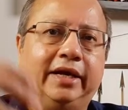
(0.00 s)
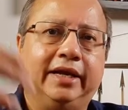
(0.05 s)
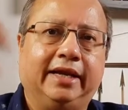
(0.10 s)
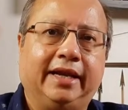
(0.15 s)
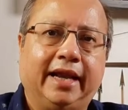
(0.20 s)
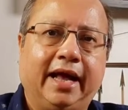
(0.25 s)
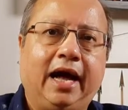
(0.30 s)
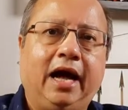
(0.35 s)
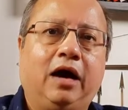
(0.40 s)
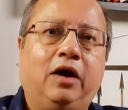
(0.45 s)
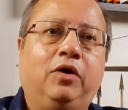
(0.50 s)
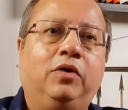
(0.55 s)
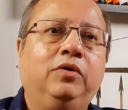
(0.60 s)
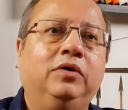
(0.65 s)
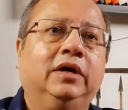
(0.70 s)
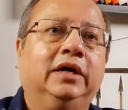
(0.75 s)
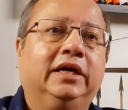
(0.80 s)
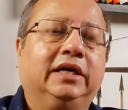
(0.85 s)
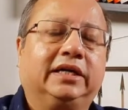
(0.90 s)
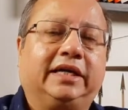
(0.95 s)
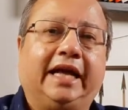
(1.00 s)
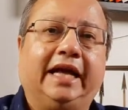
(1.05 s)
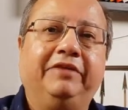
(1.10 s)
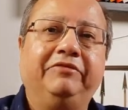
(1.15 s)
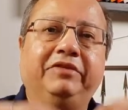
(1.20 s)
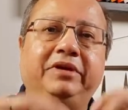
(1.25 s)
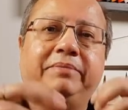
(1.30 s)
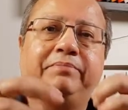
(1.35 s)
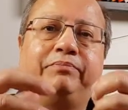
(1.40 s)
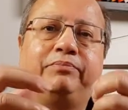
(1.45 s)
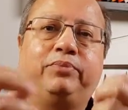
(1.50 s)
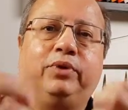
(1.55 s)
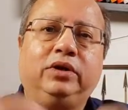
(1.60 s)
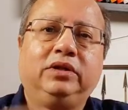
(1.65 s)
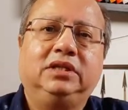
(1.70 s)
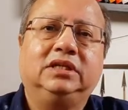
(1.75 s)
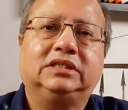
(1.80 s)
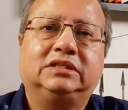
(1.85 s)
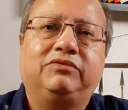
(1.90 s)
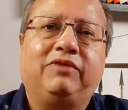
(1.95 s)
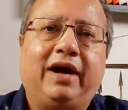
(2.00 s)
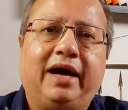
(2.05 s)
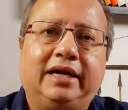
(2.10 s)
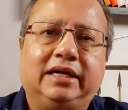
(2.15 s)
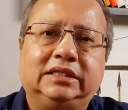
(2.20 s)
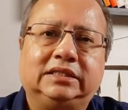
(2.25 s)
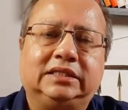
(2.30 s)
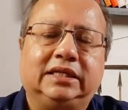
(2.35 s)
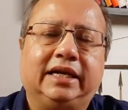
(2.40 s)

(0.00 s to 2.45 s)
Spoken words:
now can we put this virus